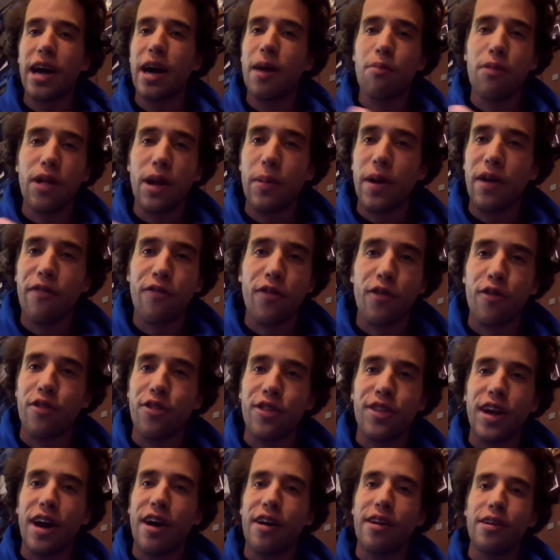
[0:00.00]
I'm not gonna play
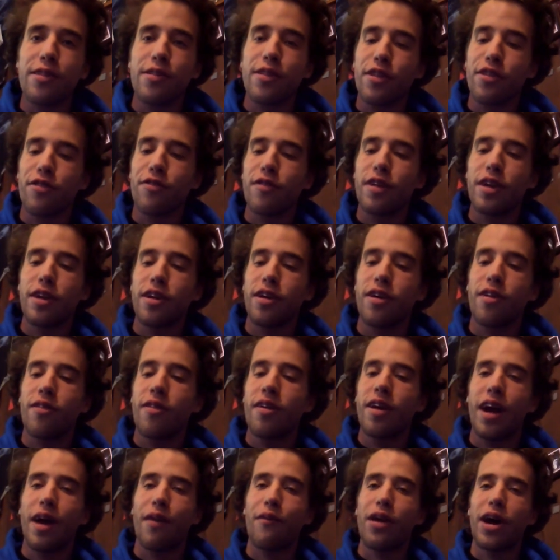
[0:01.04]
my first sound in this
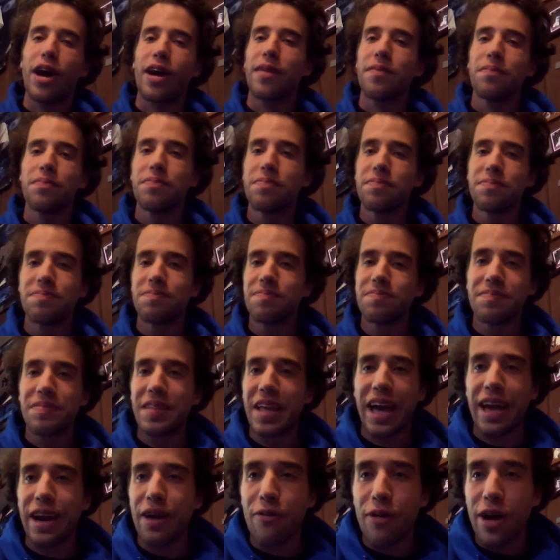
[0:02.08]
video.
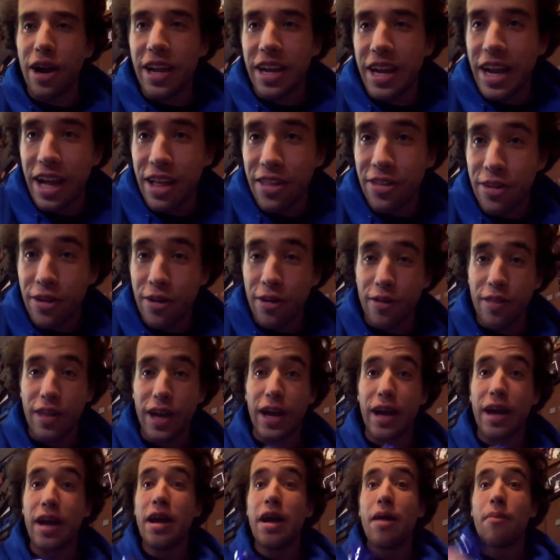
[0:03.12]
I don't want you
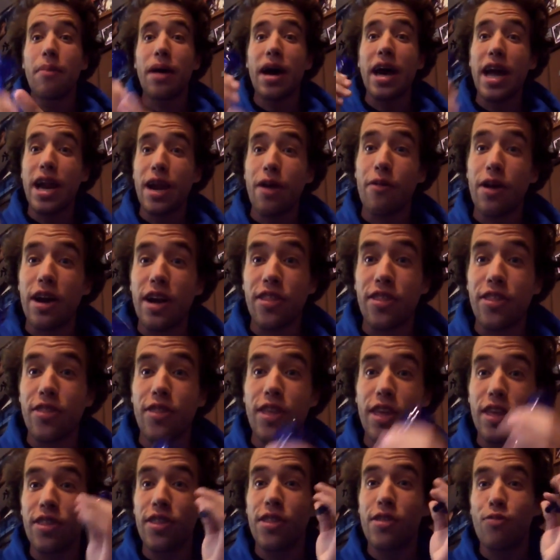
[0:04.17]
guys to hear that. But
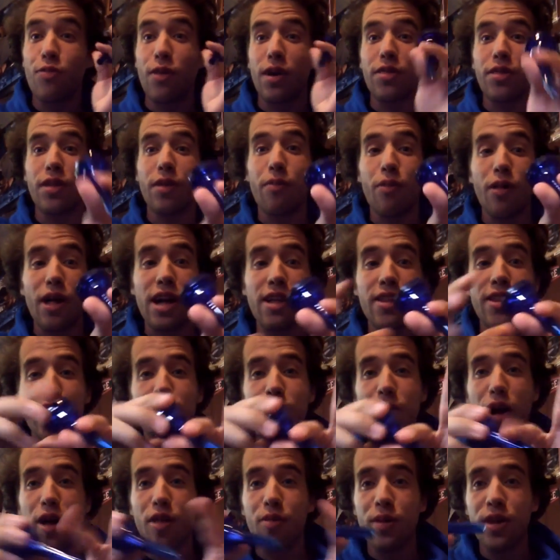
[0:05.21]
anyways, this is what the
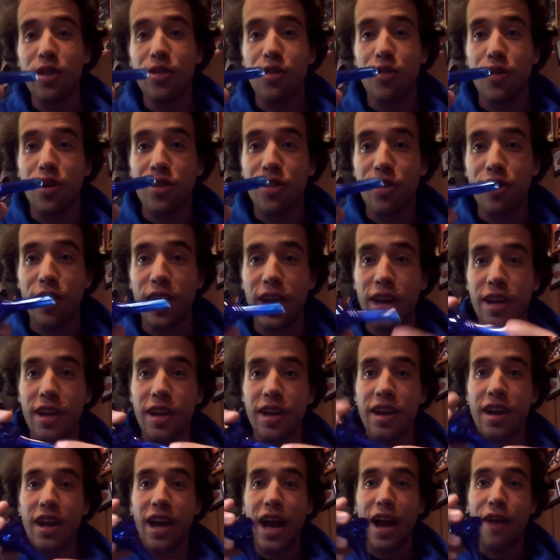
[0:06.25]
plastic mouthpiece
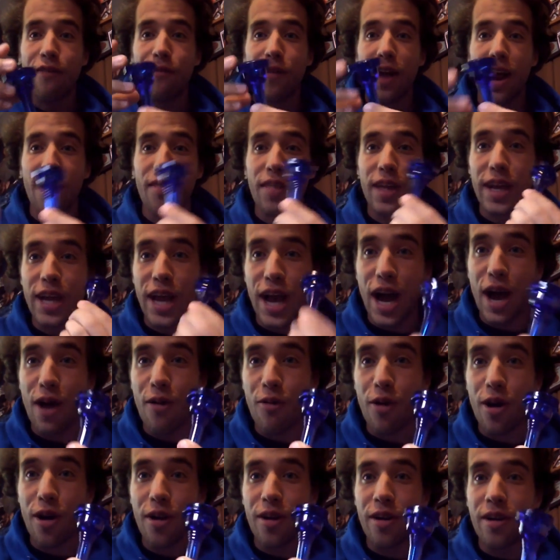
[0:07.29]
looks like. I
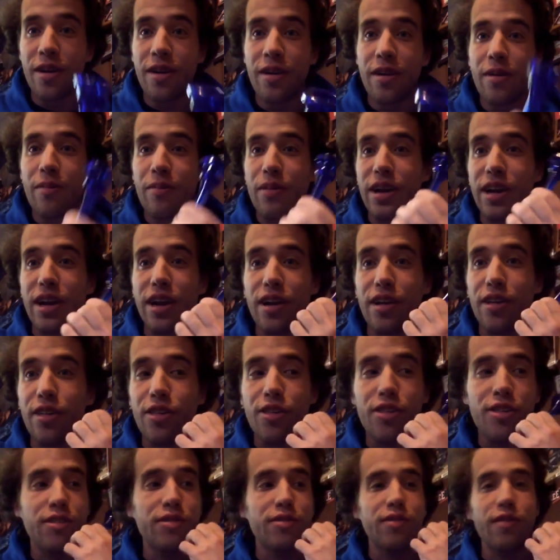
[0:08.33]
finally got one.
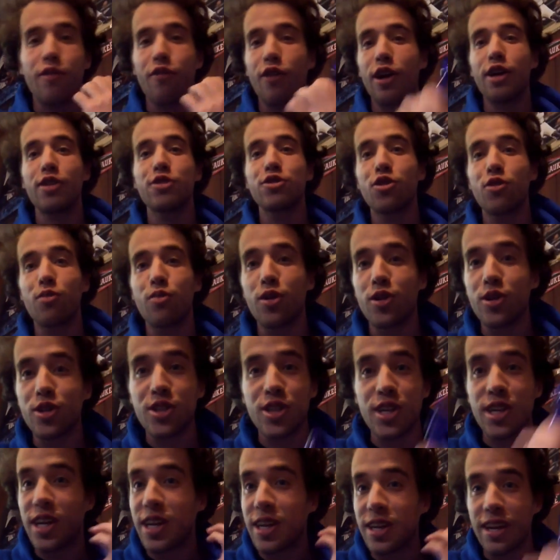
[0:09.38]
Because
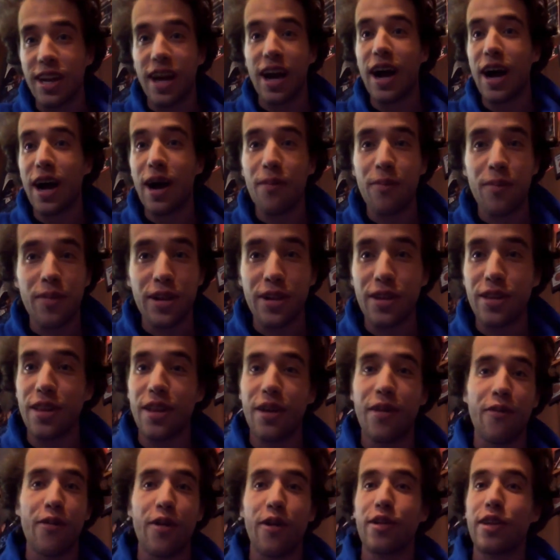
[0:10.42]
Rachel Bushy and
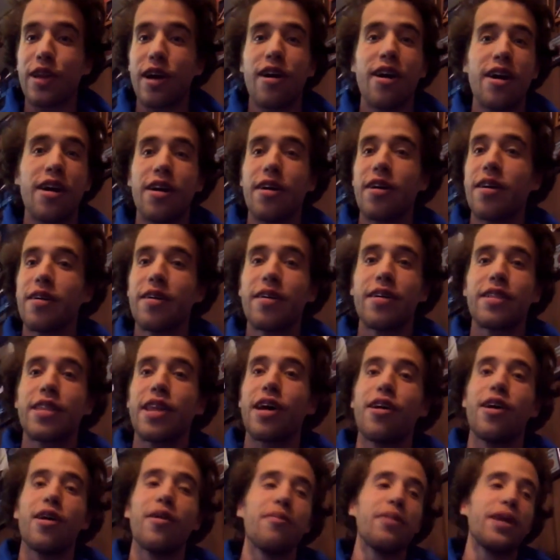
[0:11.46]
Dom were
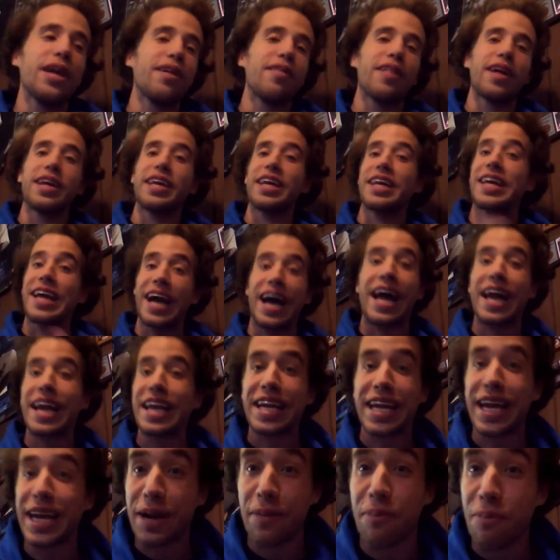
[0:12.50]
telling me, like,
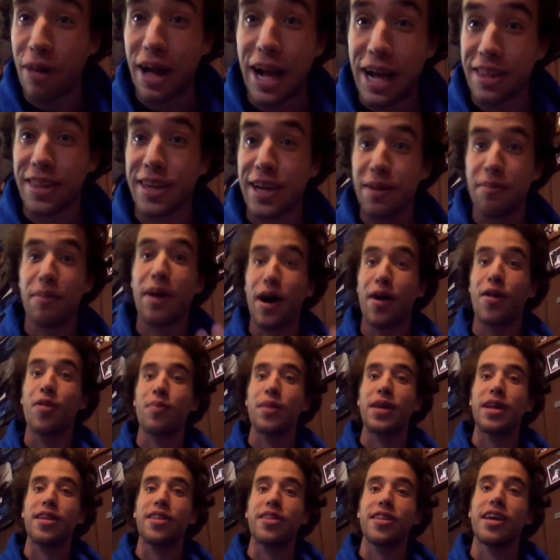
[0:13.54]
you gotta get a
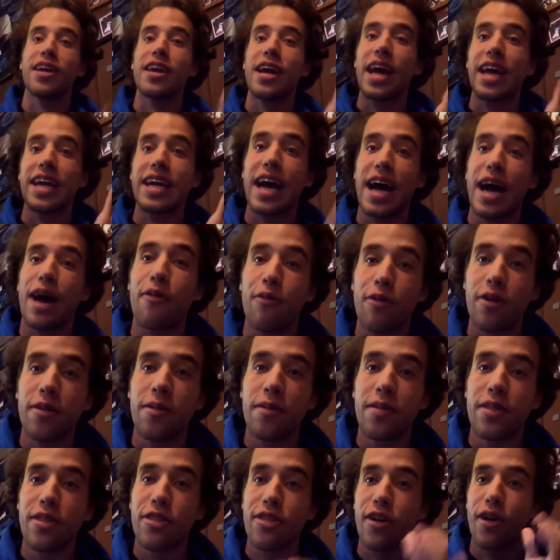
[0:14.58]
plastic mouthpiece. And I
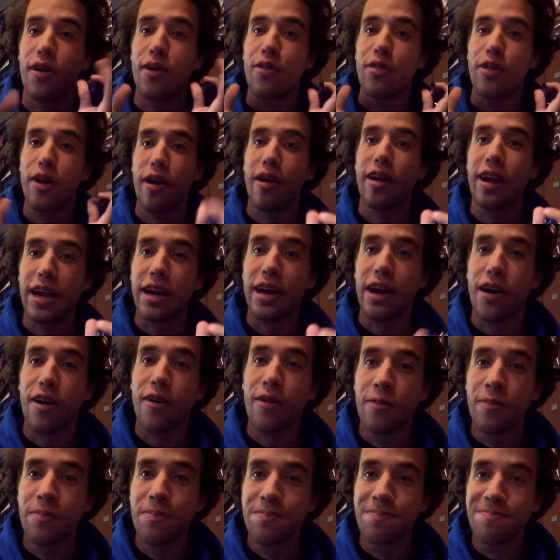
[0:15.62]
got one. So,
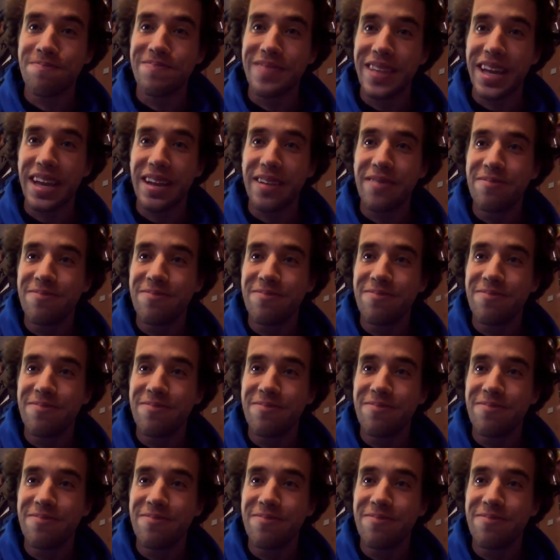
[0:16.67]
there you go.